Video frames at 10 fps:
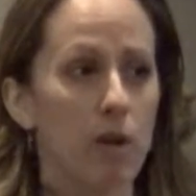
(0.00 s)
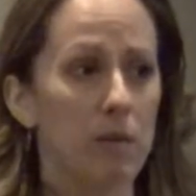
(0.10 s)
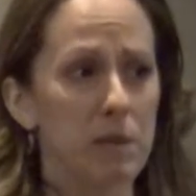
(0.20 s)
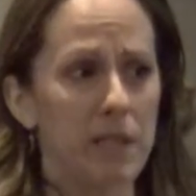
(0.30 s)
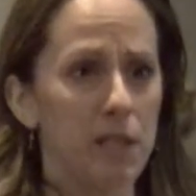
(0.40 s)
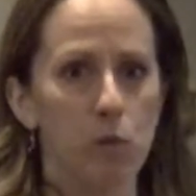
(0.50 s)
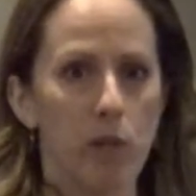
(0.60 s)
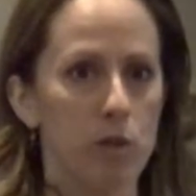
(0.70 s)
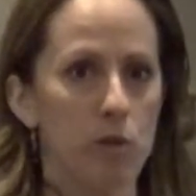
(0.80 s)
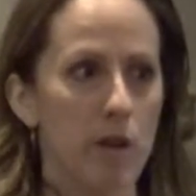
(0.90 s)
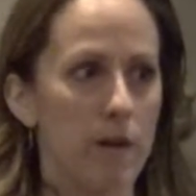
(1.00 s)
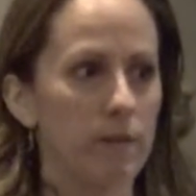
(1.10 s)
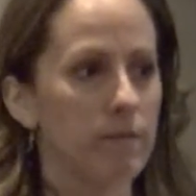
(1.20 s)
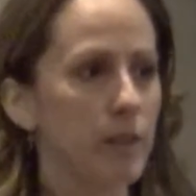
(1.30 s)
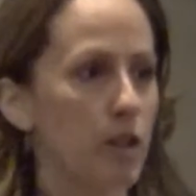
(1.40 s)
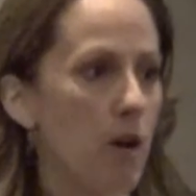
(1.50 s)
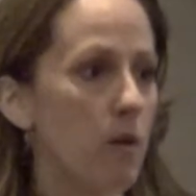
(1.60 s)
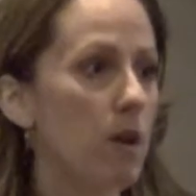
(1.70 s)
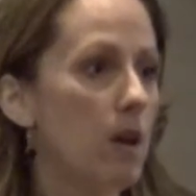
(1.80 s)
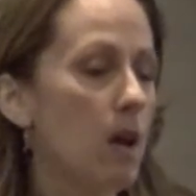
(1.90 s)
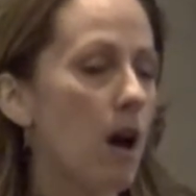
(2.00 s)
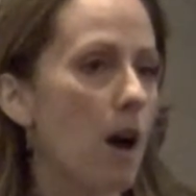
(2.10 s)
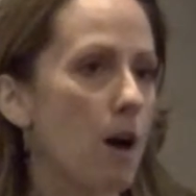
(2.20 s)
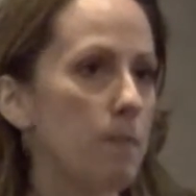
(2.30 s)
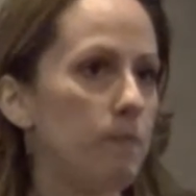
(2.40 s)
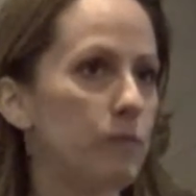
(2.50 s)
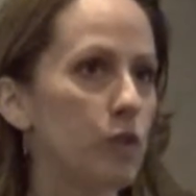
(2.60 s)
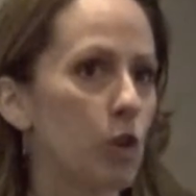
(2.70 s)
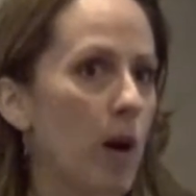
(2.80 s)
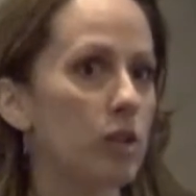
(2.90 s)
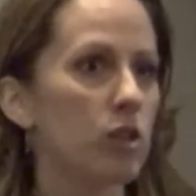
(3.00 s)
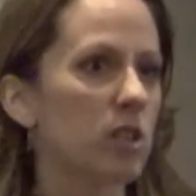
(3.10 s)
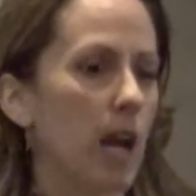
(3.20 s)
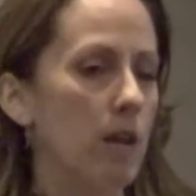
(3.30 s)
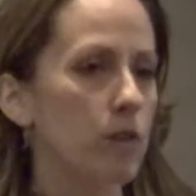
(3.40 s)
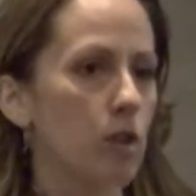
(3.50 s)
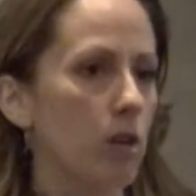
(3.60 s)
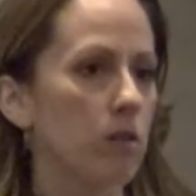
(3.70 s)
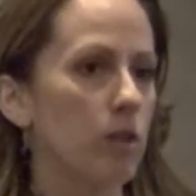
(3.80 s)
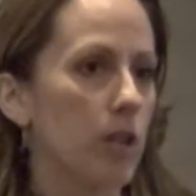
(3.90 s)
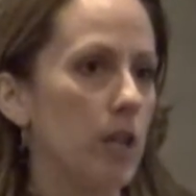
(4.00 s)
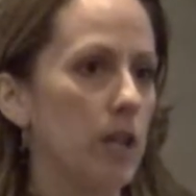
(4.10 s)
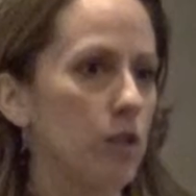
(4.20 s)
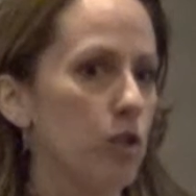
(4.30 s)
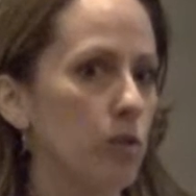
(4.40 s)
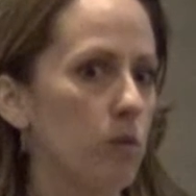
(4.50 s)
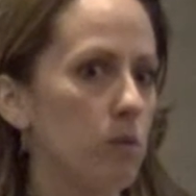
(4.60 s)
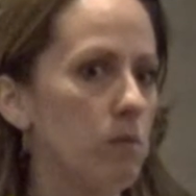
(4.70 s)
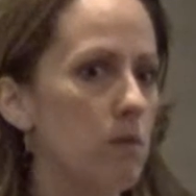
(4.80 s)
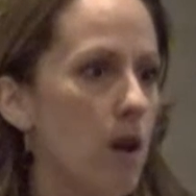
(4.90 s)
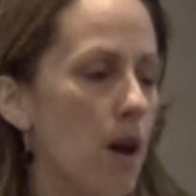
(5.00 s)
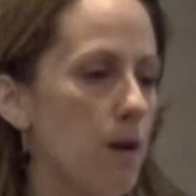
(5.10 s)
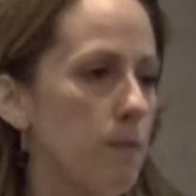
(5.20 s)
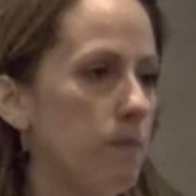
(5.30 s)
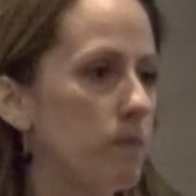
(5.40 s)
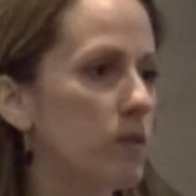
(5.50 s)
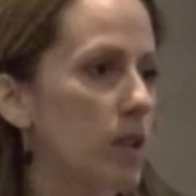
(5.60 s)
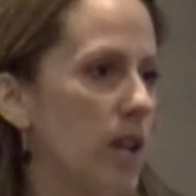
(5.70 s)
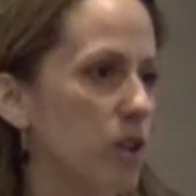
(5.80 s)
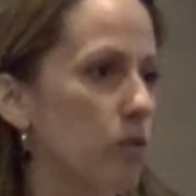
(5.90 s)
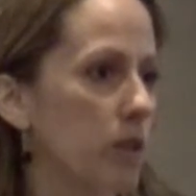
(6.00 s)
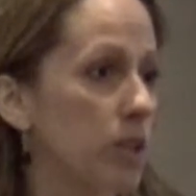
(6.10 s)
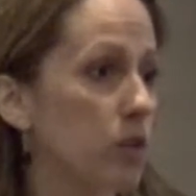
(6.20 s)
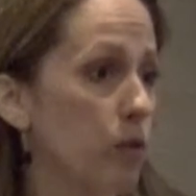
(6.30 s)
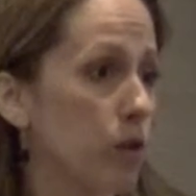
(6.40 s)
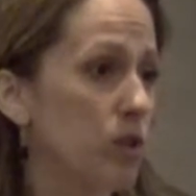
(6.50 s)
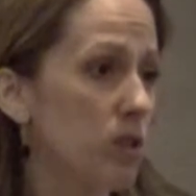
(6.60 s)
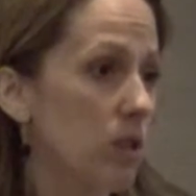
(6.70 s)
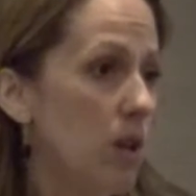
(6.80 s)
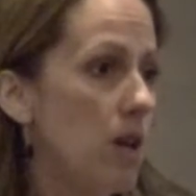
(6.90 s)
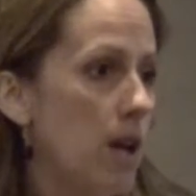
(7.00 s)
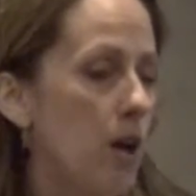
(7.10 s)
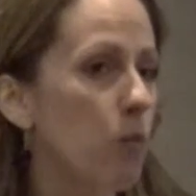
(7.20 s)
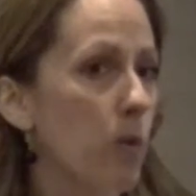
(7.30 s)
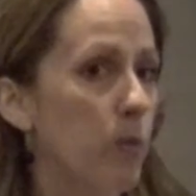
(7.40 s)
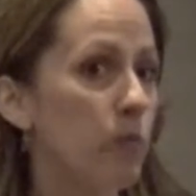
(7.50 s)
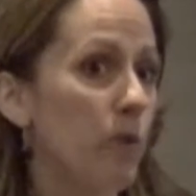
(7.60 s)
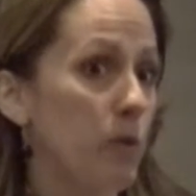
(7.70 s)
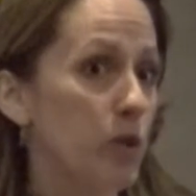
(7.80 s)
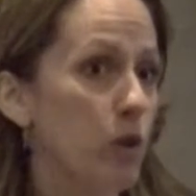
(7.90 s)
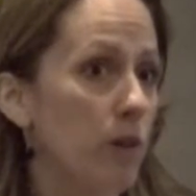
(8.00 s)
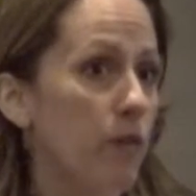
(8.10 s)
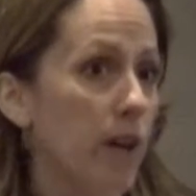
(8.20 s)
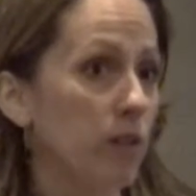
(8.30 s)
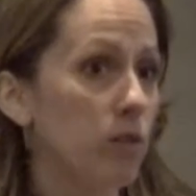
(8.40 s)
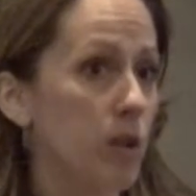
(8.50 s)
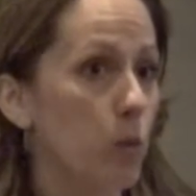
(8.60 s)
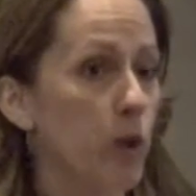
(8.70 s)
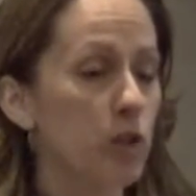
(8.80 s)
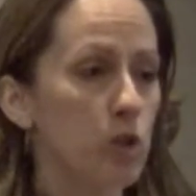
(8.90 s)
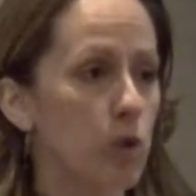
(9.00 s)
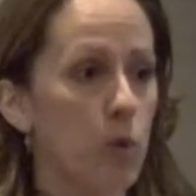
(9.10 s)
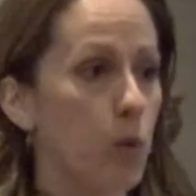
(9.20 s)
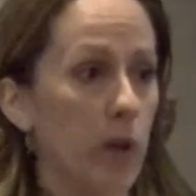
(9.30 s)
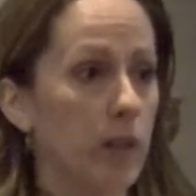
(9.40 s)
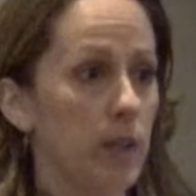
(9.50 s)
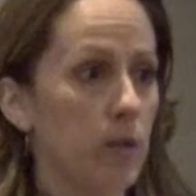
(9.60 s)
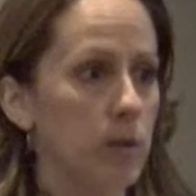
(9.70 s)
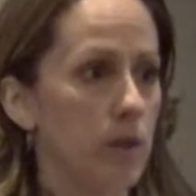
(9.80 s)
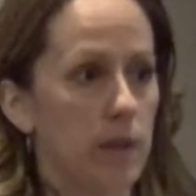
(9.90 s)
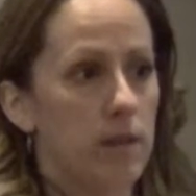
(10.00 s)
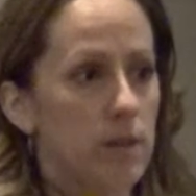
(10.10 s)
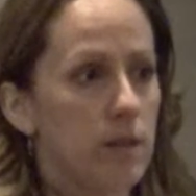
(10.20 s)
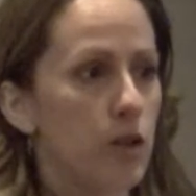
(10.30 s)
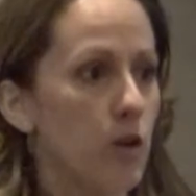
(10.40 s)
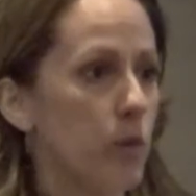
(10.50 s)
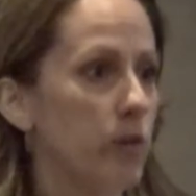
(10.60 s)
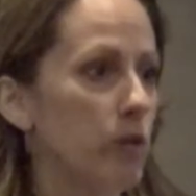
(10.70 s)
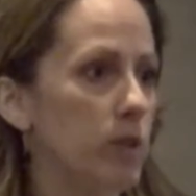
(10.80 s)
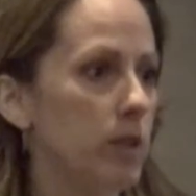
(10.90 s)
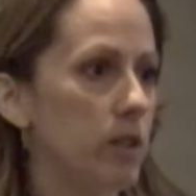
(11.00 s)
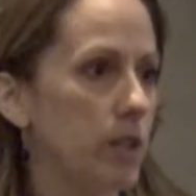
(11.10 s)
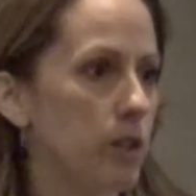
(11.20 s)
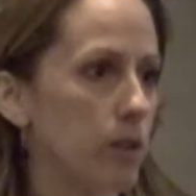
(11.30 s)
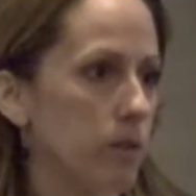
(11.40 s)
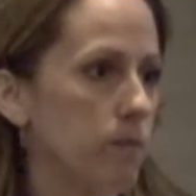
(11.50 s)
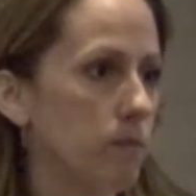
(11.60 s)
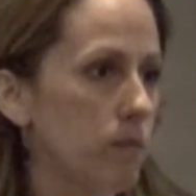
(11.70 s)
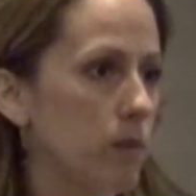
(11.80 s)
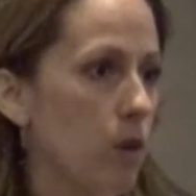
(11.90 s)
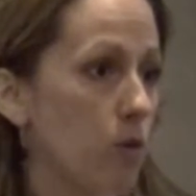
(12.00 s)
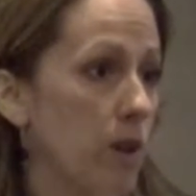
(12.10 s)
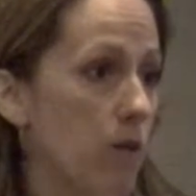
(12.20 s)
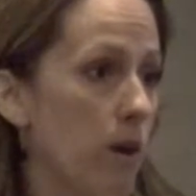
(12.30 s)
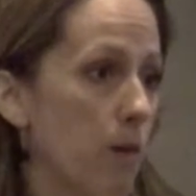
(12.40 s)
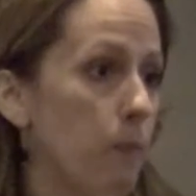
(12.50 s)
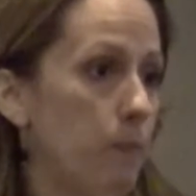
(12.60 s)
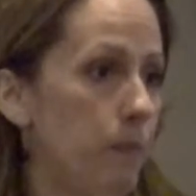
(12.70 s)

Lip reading: I was like, he's way too young, So I just kind of started looking into the natural things first. And when we tried Feingold, it worked so quickly. It was like, we really didn't need to go that route.